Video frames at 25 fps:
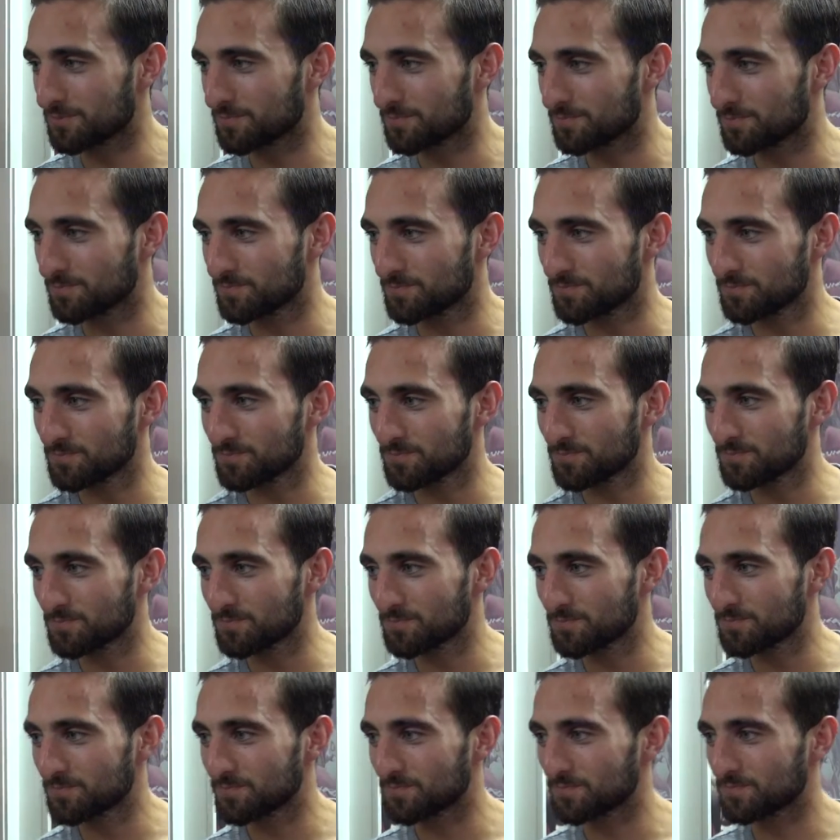And off
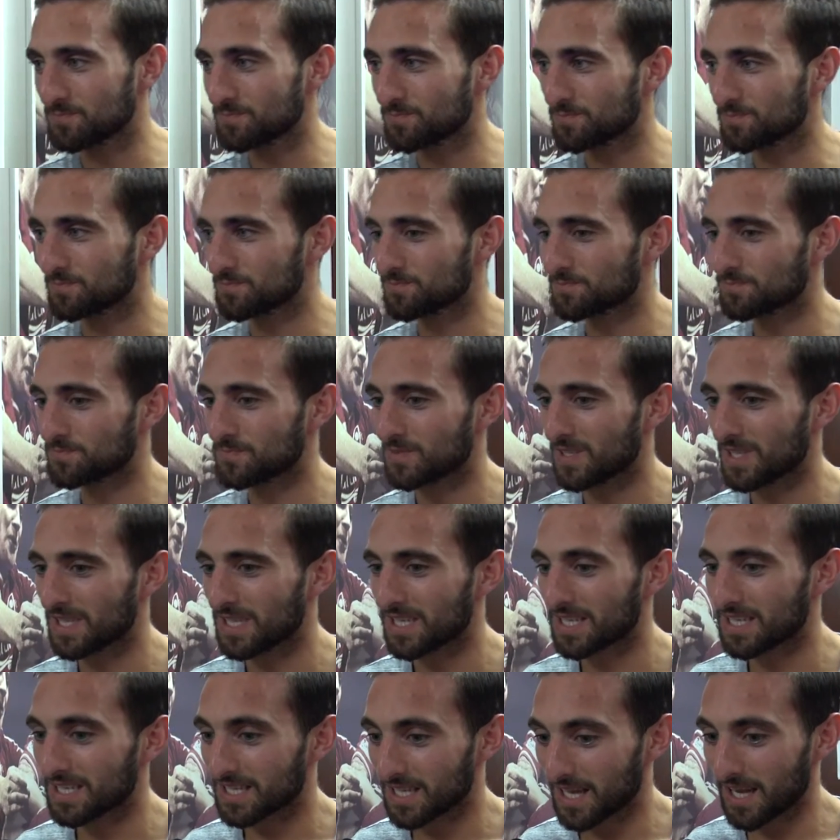to St Andrews now.
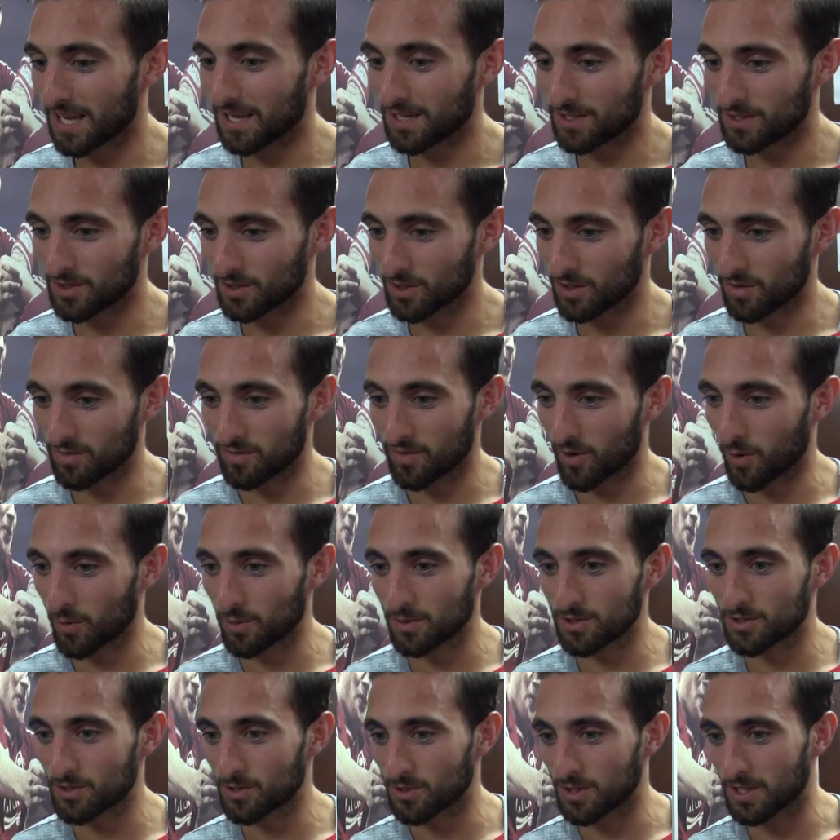Yeah, looking forward
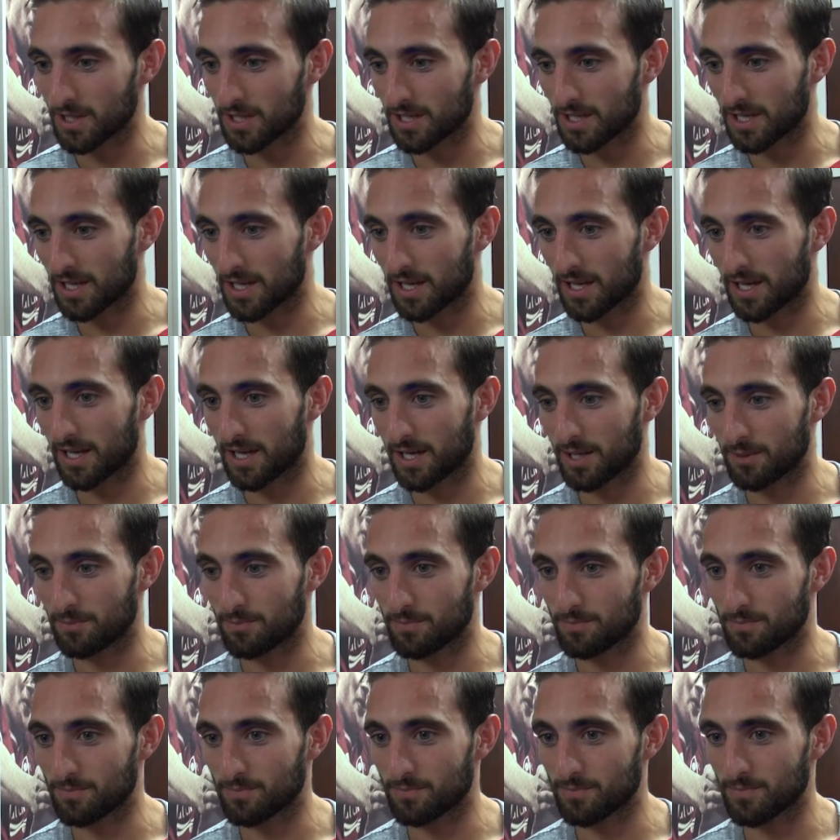to it.
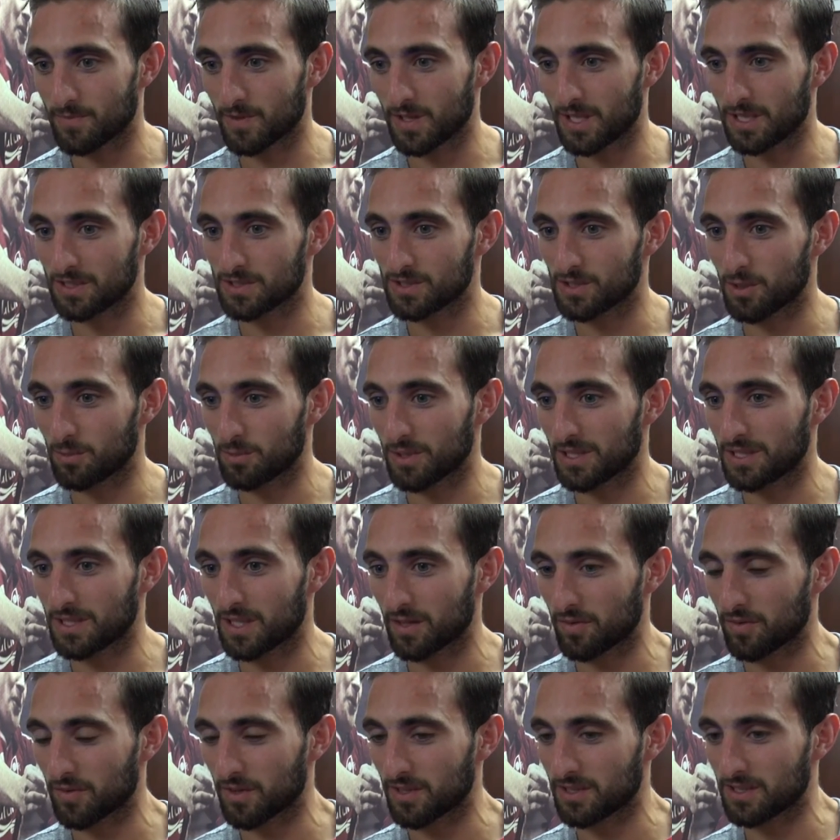It's something
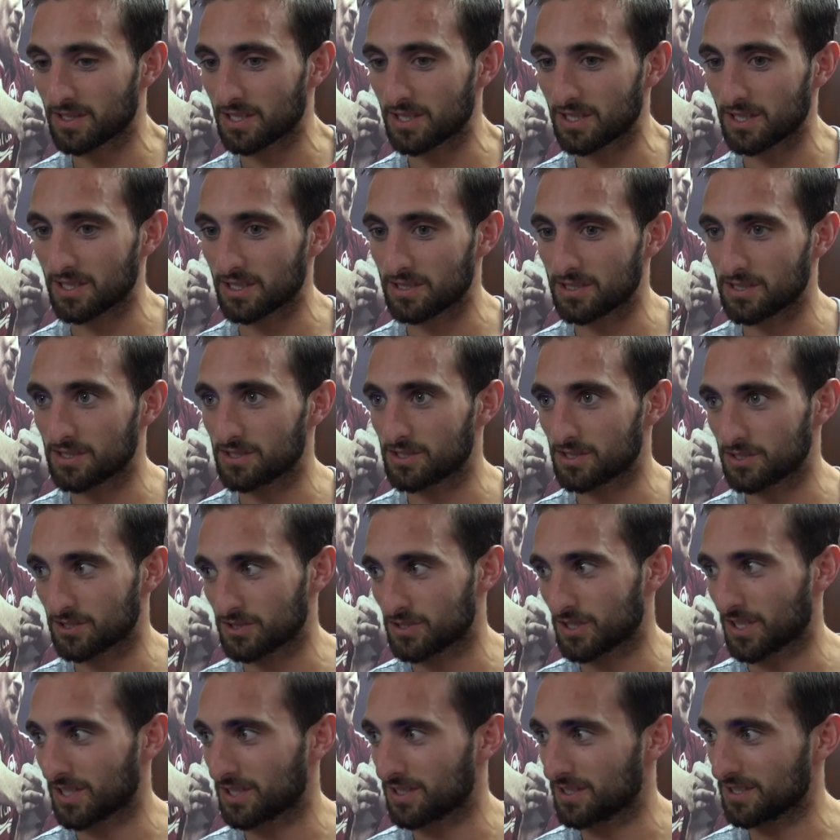different to just
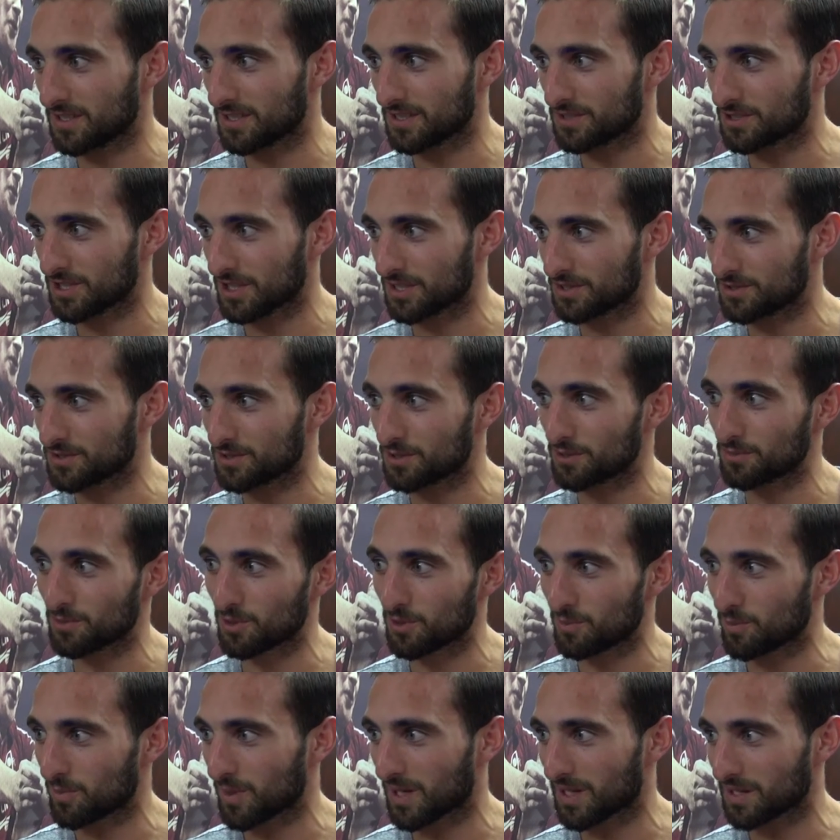sitting in the change room,
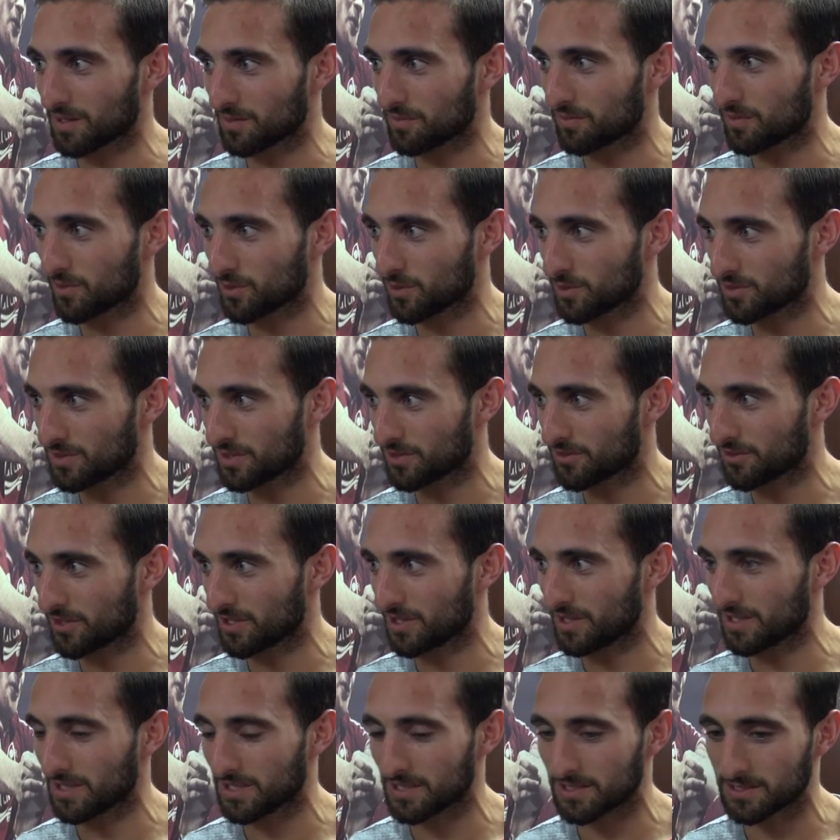going back and forth to
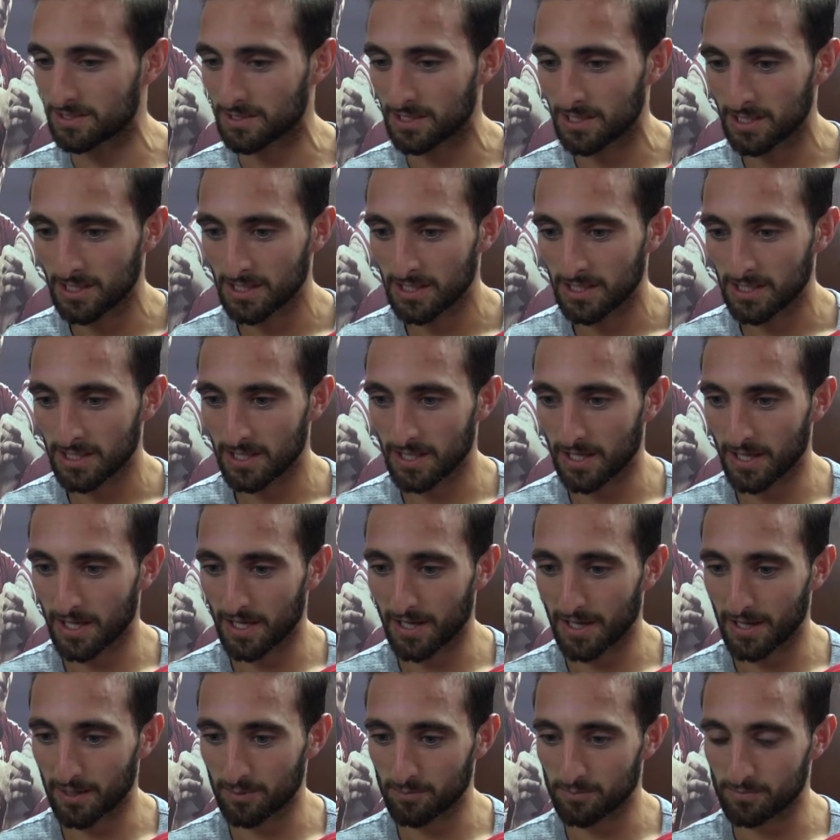training.
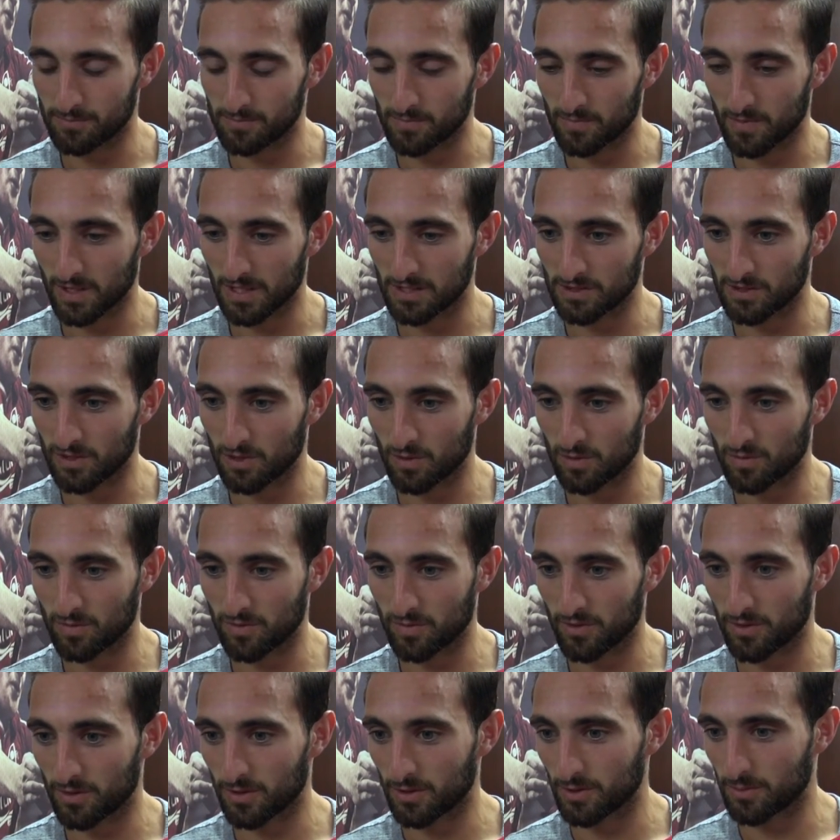And it's good
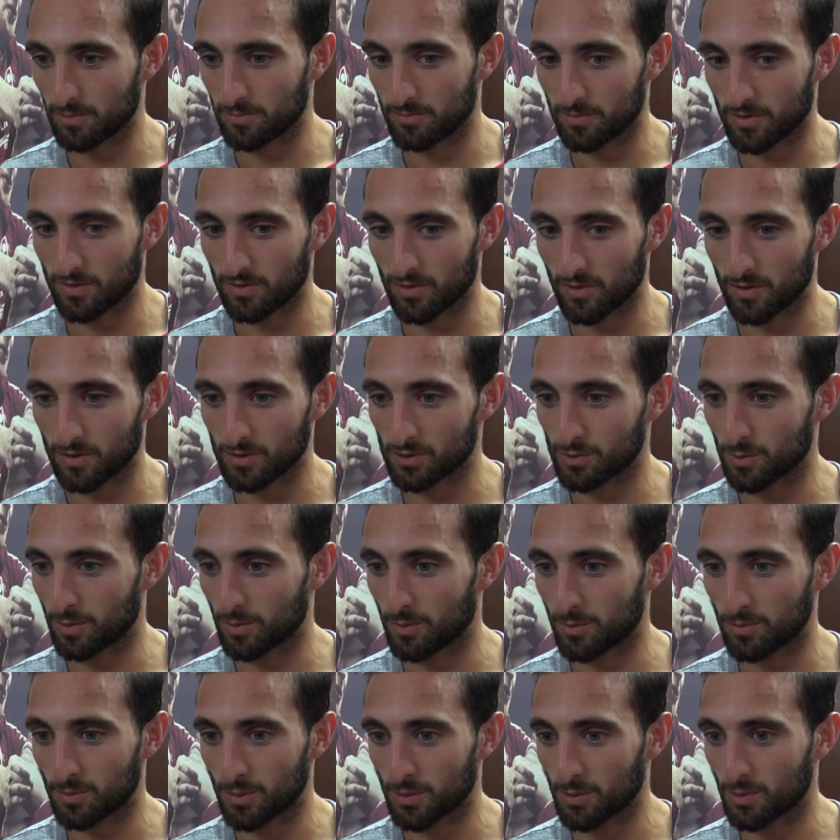for, you've got the
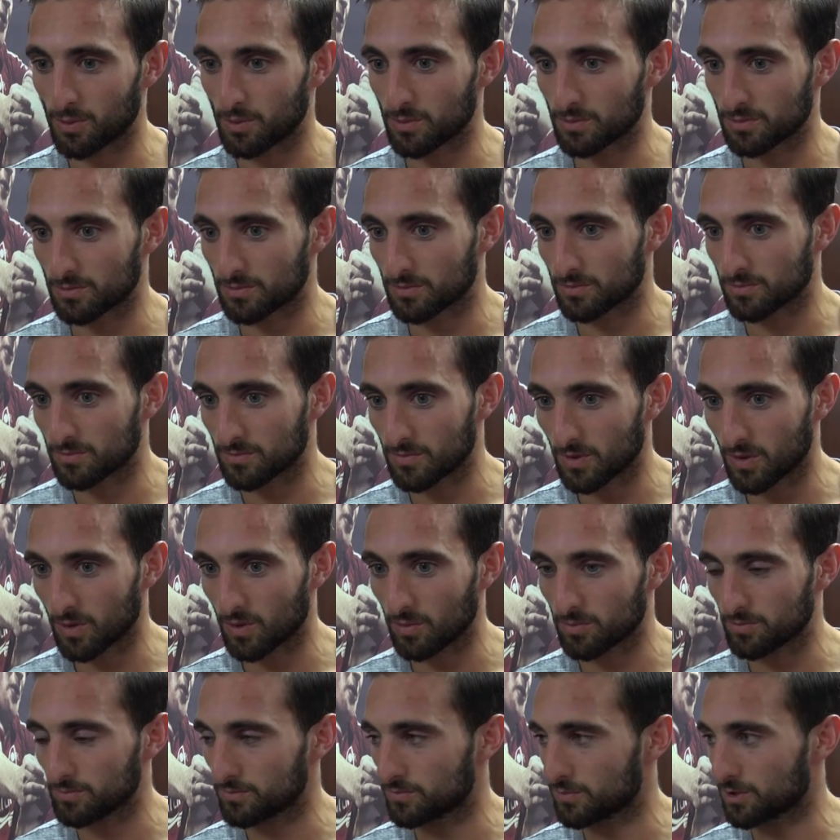swimming pool and all
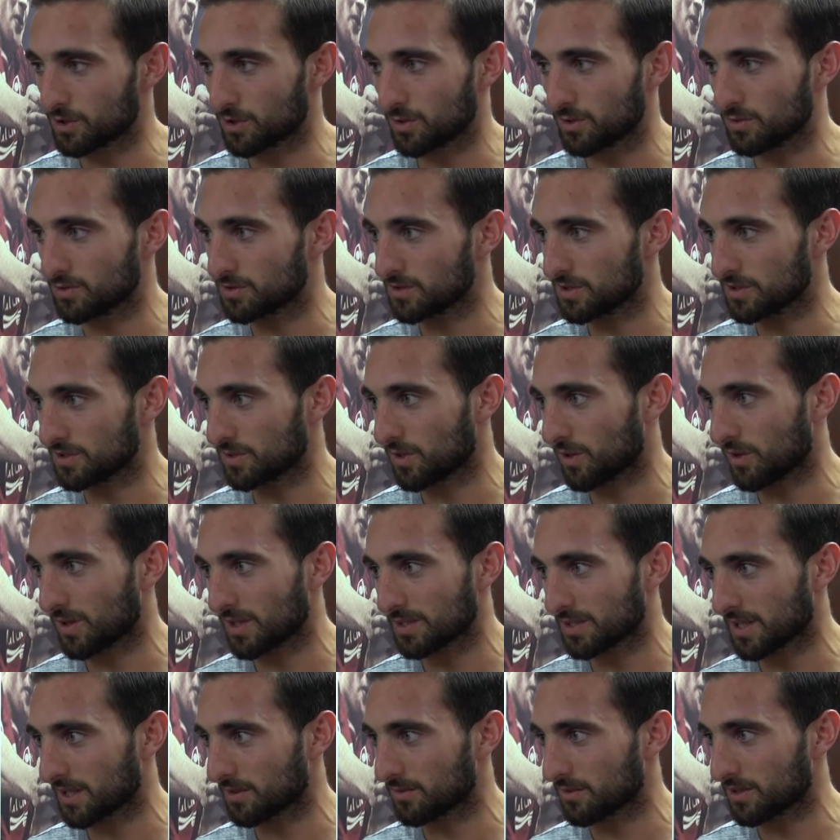jacuzzis and all that
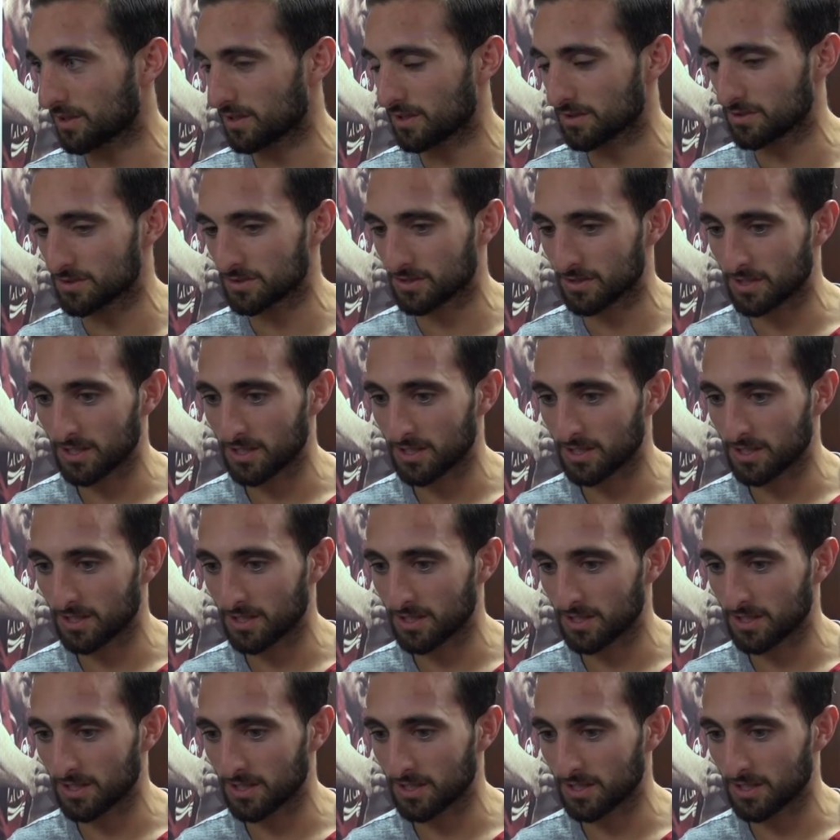down there.